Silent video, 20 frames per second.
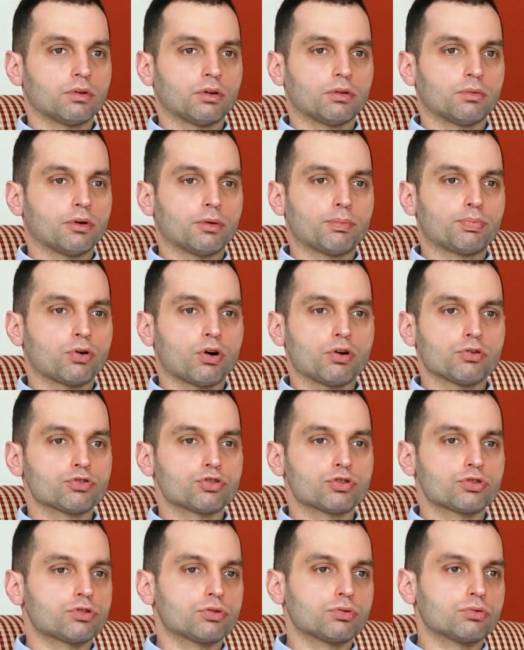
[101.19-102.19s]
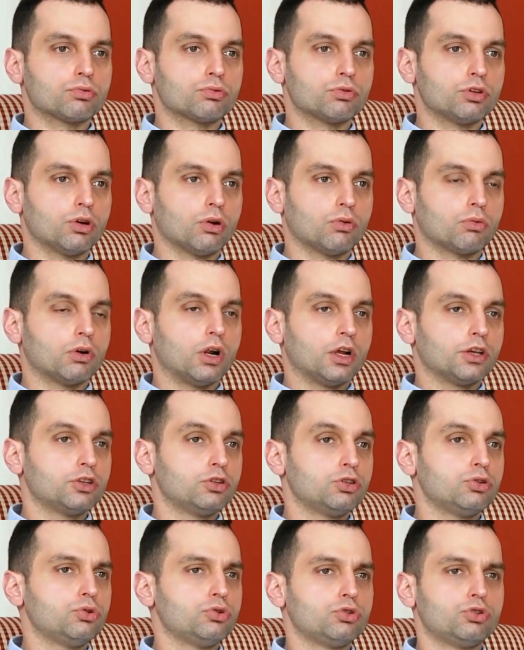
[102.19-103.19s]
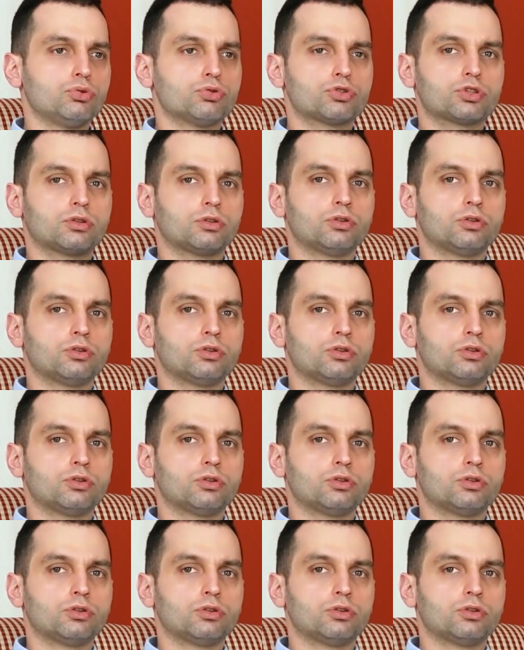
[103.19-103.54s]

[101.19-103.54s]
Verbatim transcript: approach to, you know, you, you,